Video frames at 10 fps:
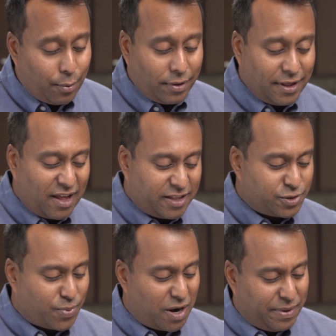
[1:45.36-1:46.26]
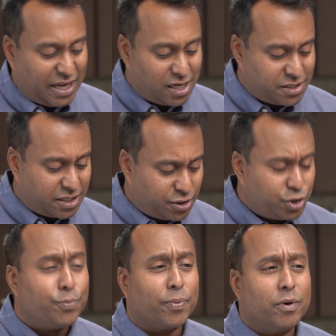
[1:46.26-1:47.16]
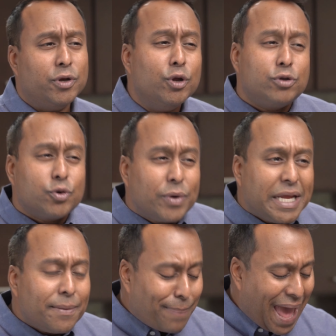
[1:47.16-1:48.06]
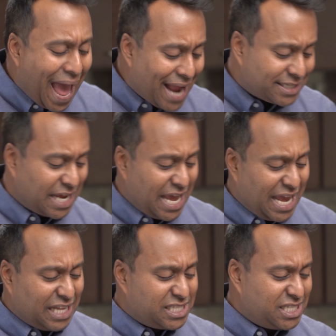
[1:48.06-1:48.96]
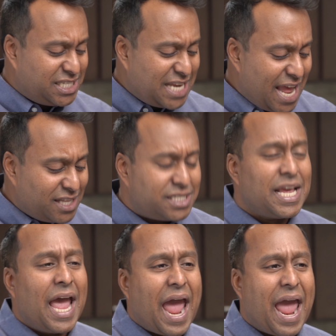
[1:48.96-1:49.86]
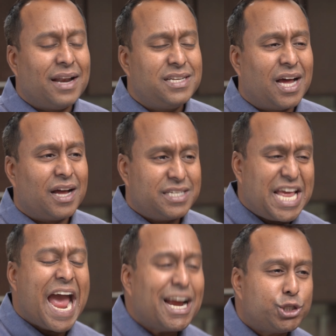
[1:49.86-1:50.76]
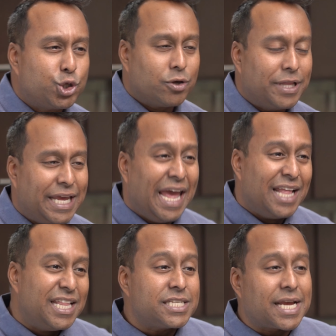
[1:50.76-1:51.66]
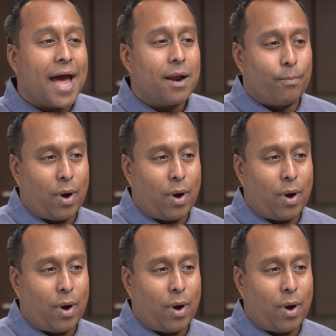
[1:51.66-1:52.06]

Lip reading: really like this bread because it's super nutrient packed, it's dense, and texturally, this kind of